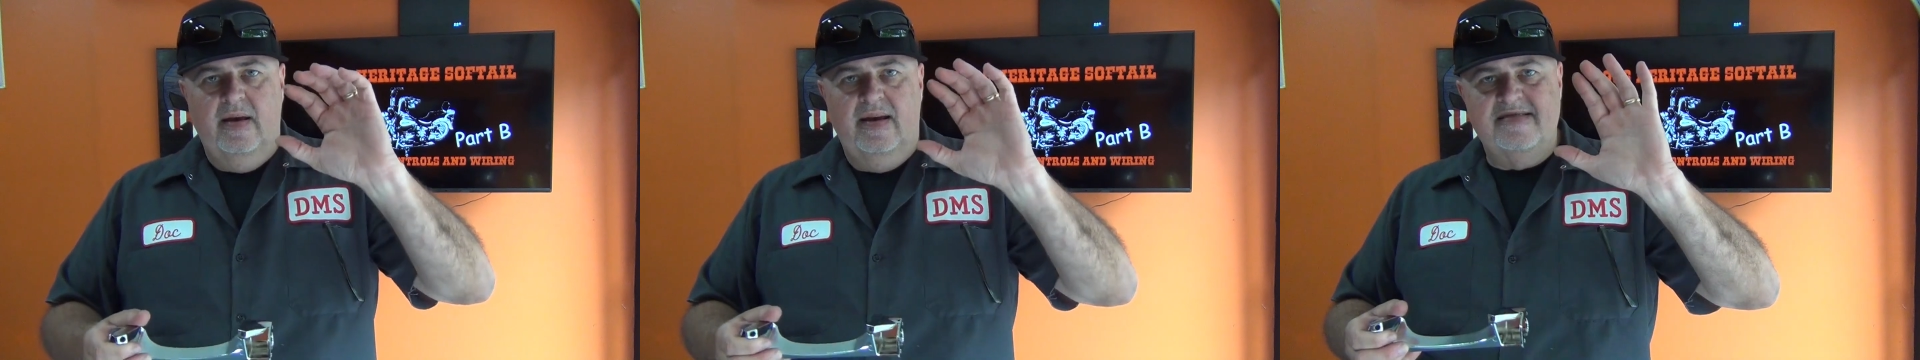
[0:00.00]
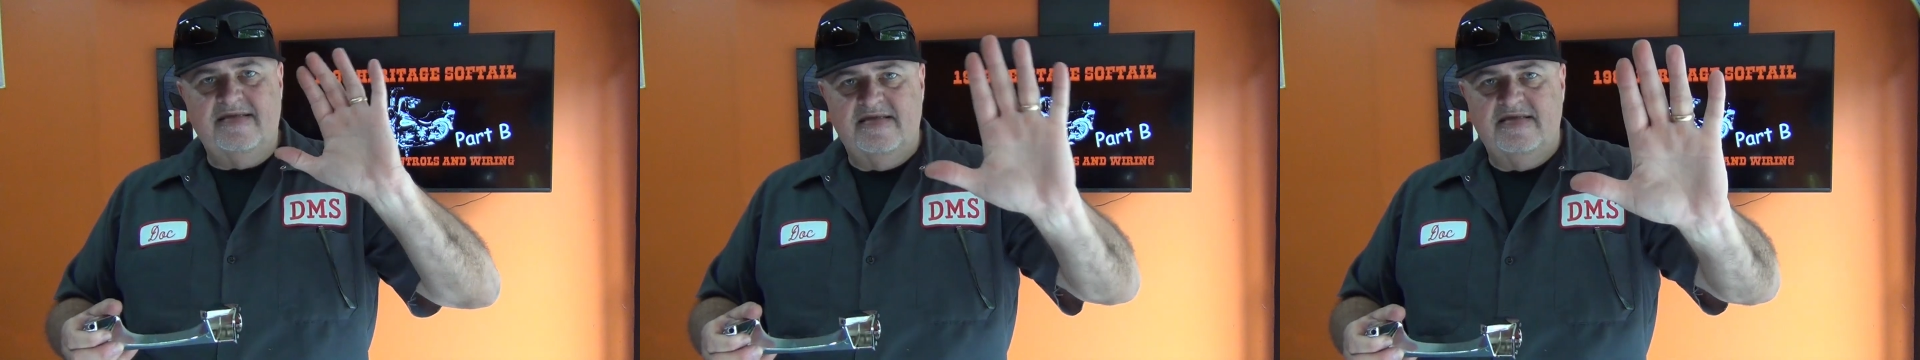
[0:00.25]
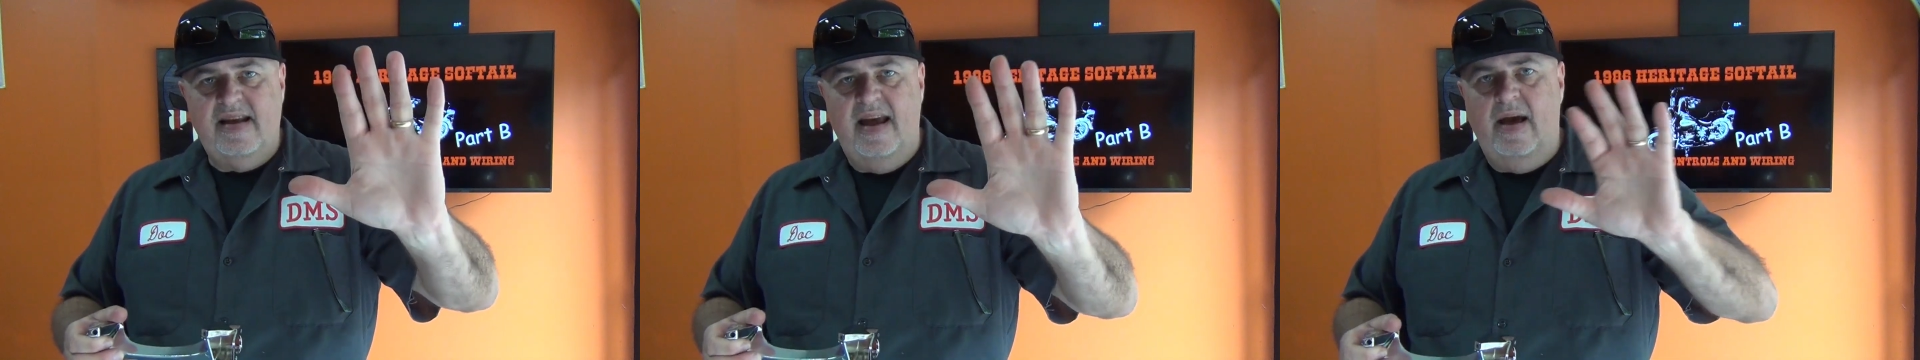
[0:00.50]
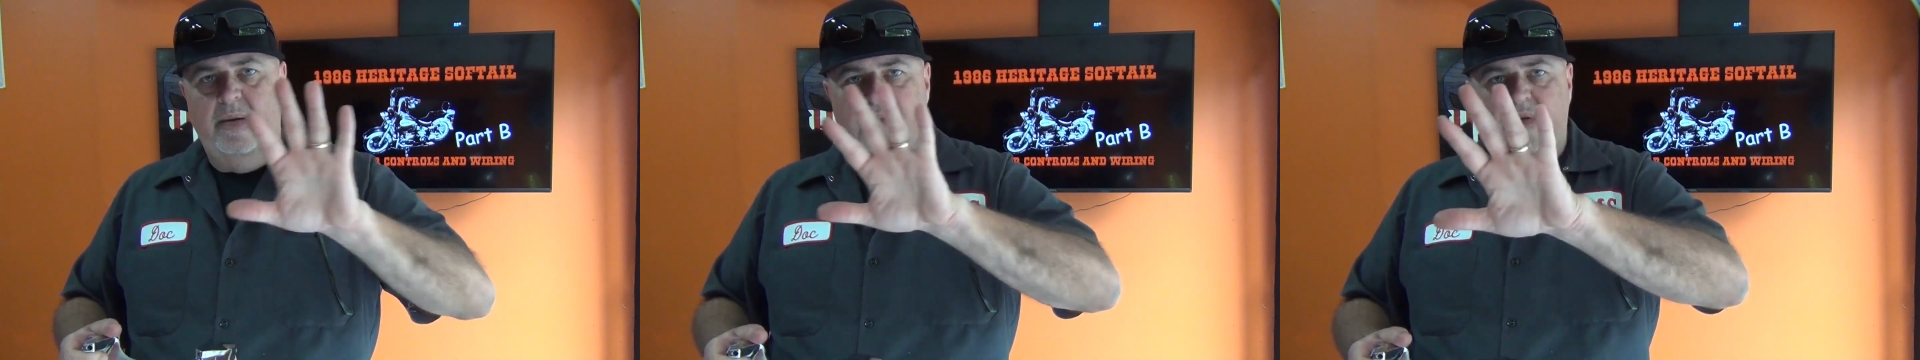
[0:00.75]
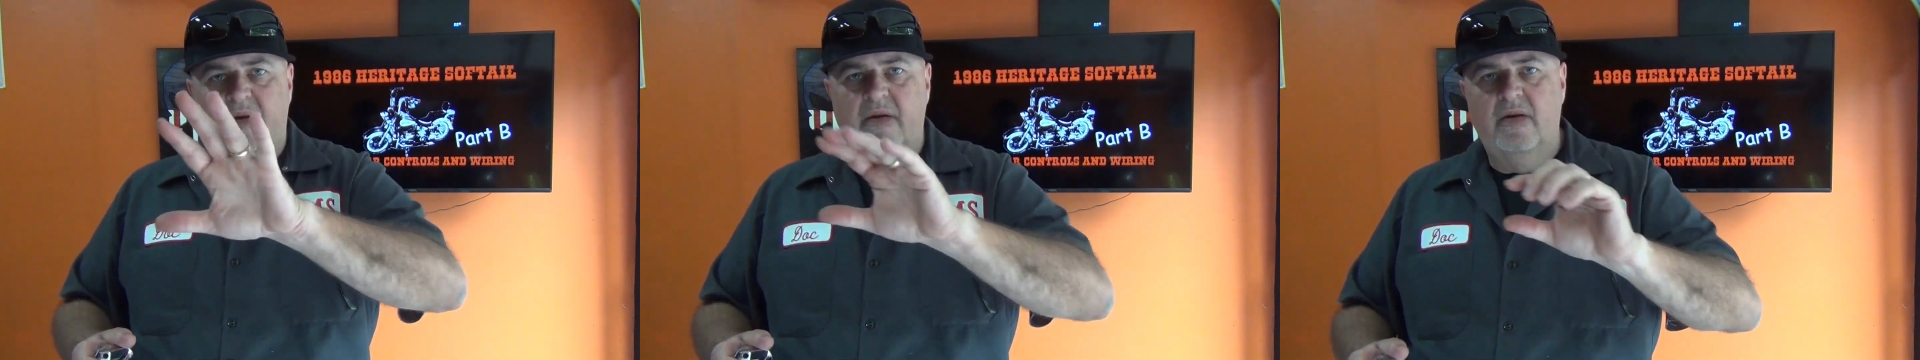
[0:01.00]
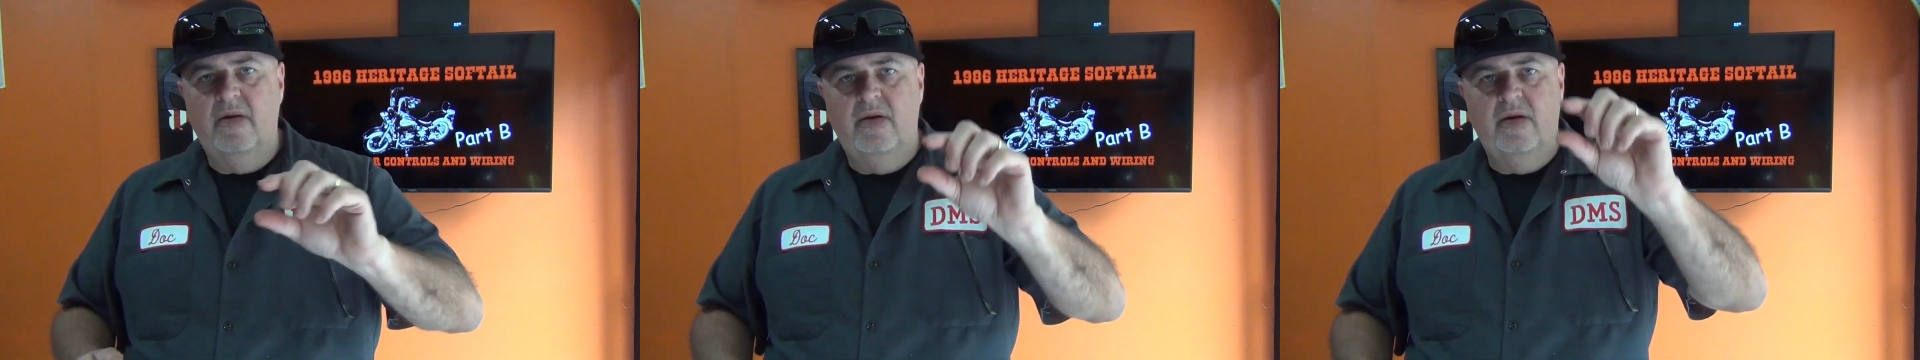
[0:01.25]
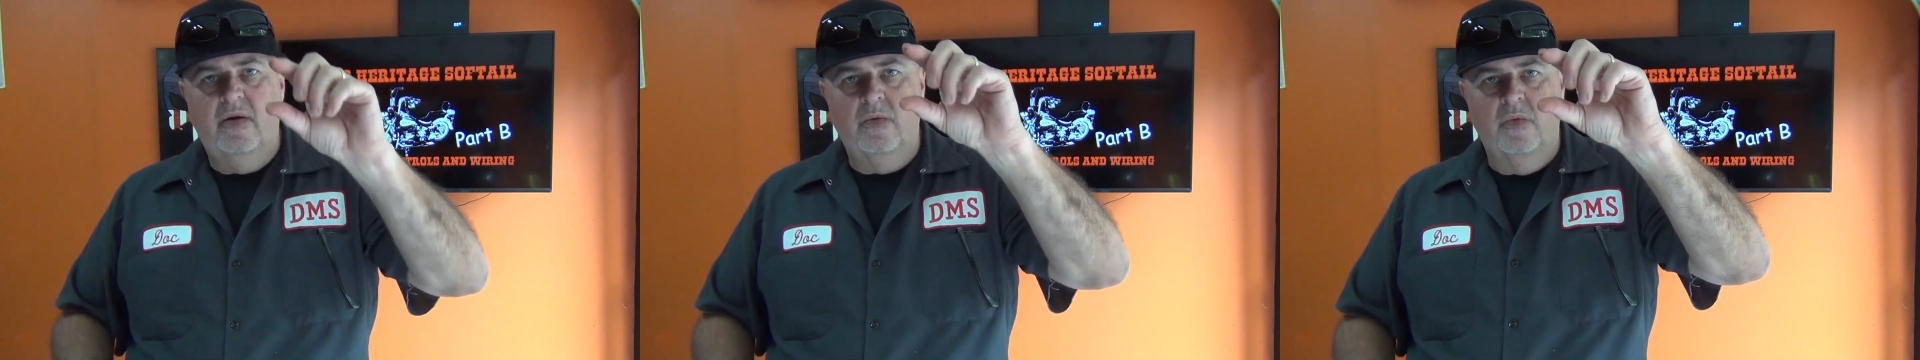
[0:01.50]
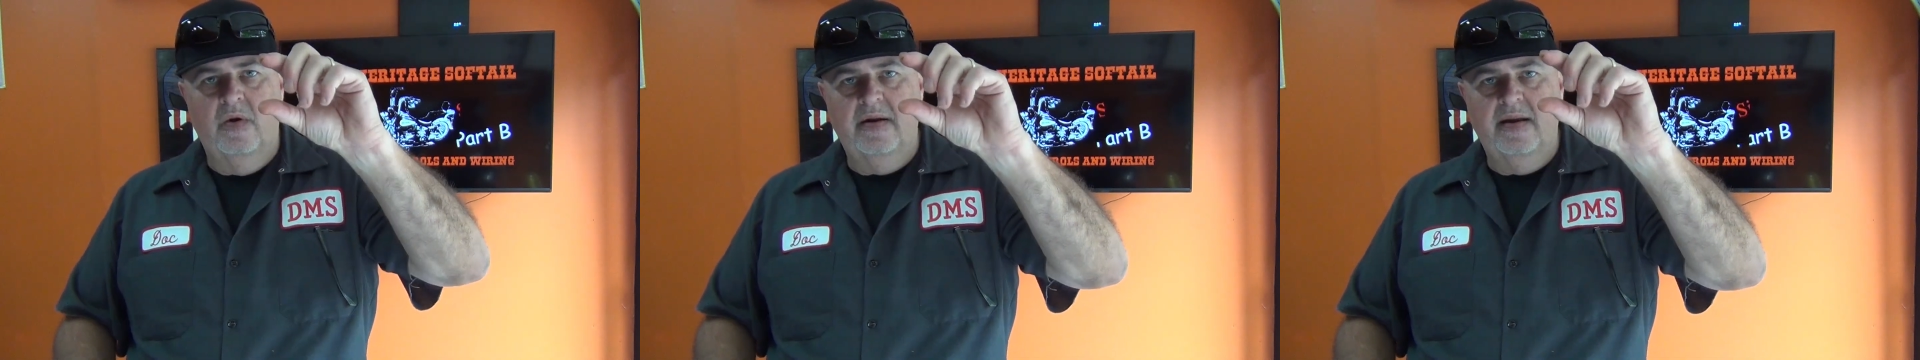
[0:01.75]
is stamped
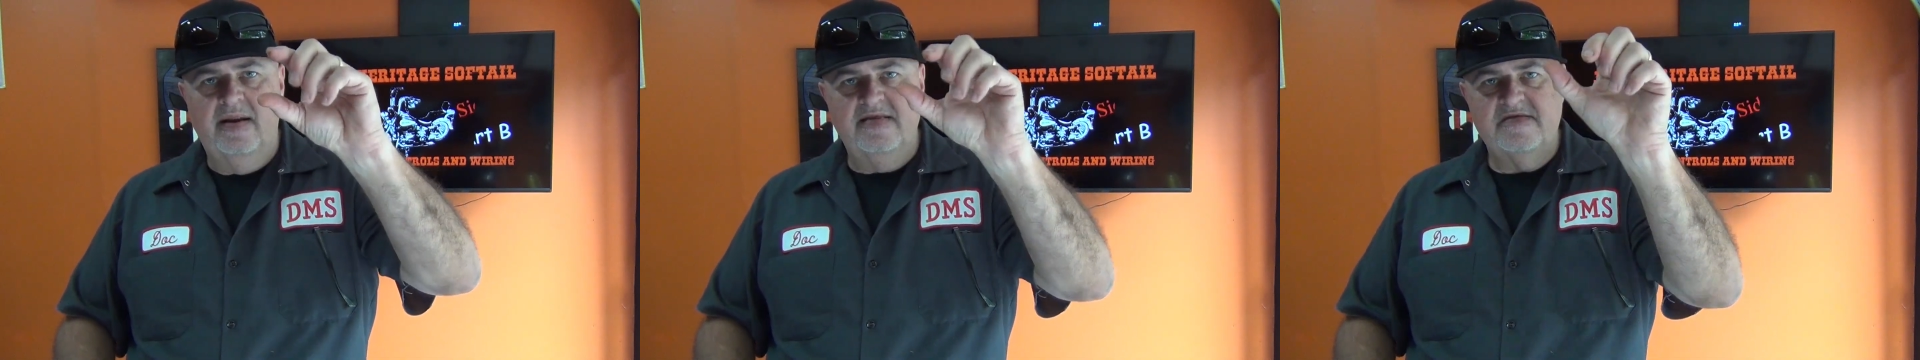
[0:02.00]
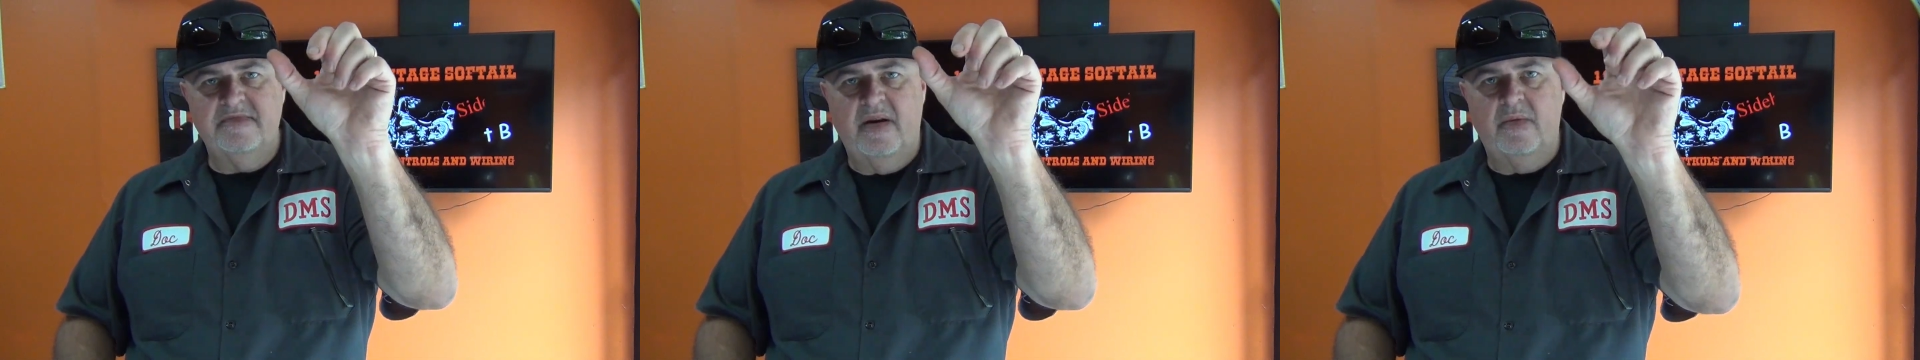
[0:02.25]
1 inch by